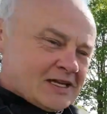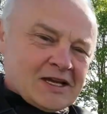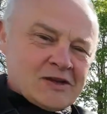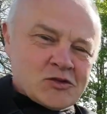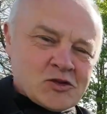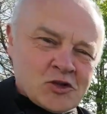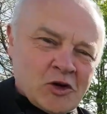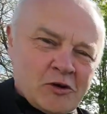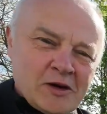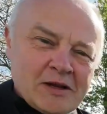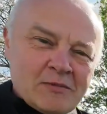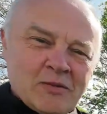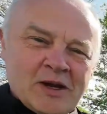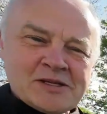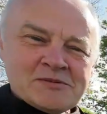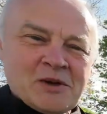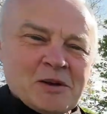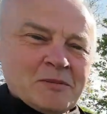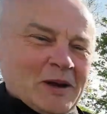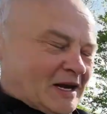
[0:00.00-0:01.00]
Yeah. Sorry,
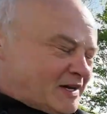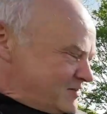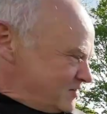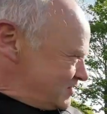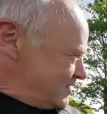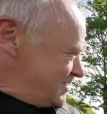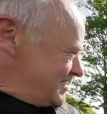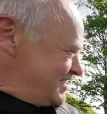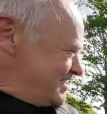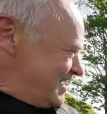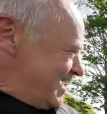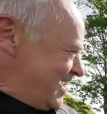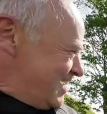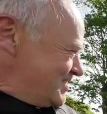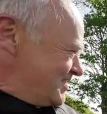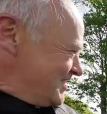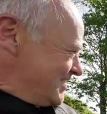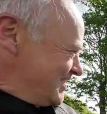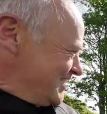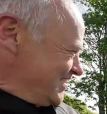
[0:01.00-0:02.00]
where's my manners? This is Ed,
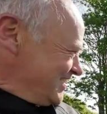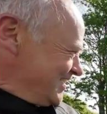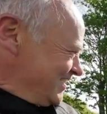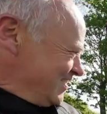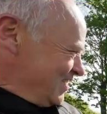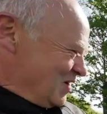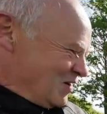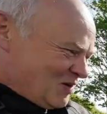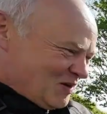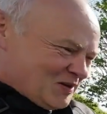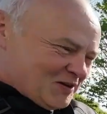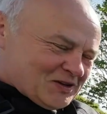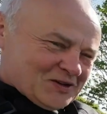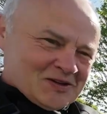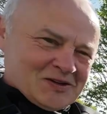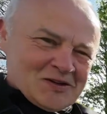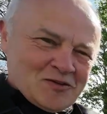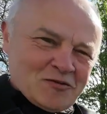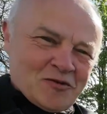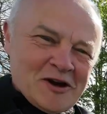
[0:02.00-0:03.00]

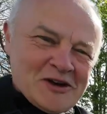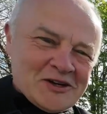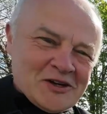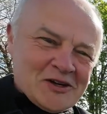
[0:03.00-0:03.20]
friend